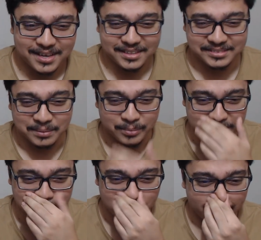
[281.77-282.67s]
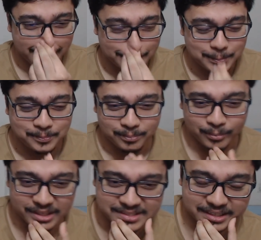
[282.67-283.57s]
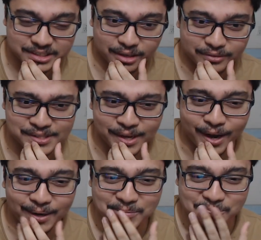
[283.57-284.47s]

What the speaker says: The bridge part, bridge section of the song.